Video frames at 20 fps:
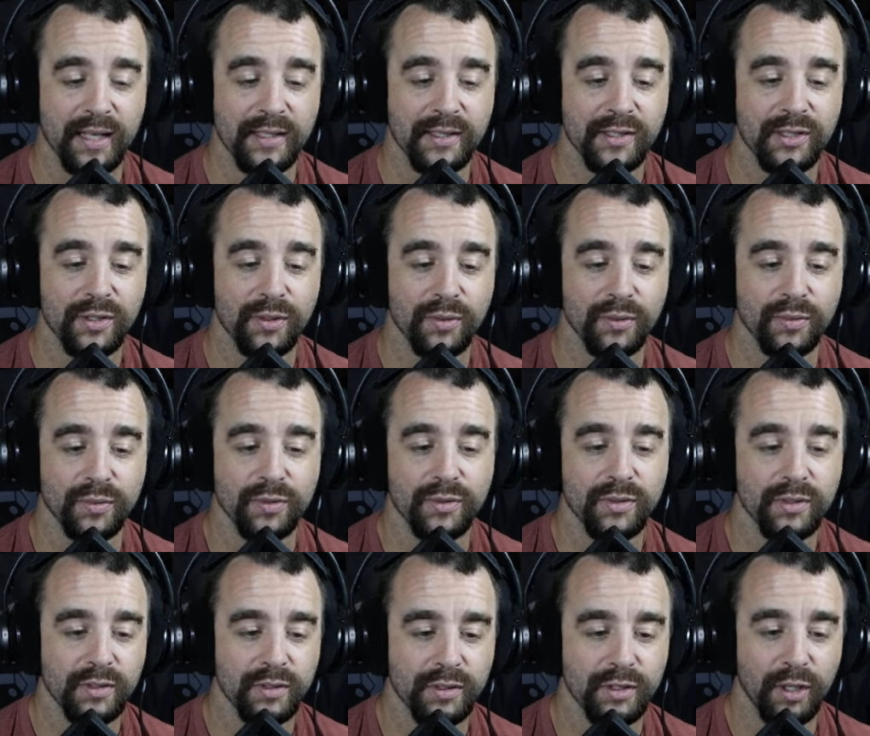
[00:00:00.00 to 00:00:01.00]
So
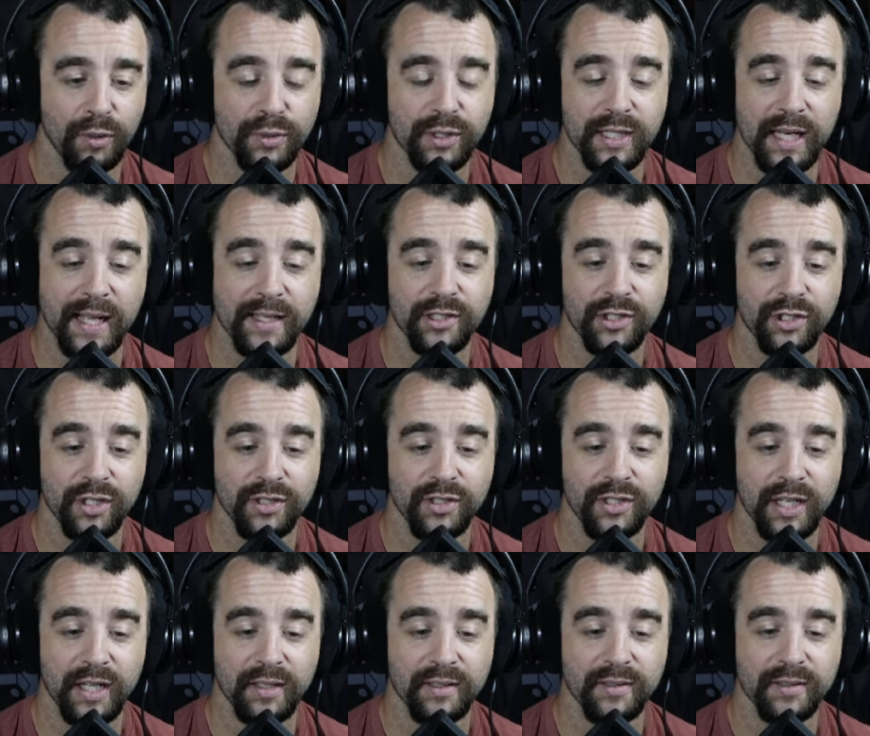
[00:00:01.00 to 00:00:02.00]
no stats just
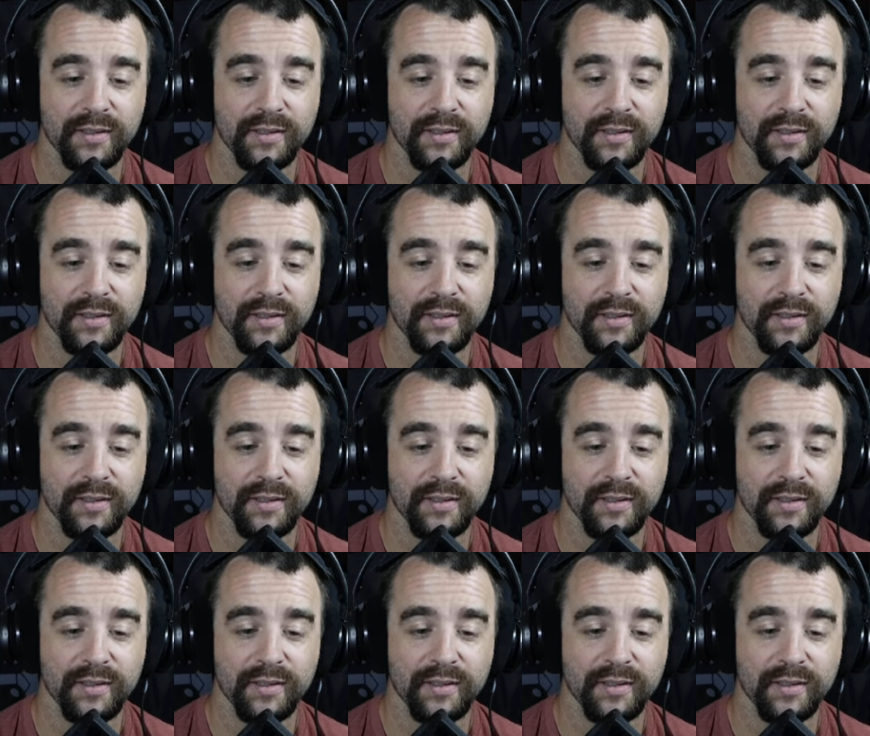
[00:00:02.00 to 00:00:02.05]
yet.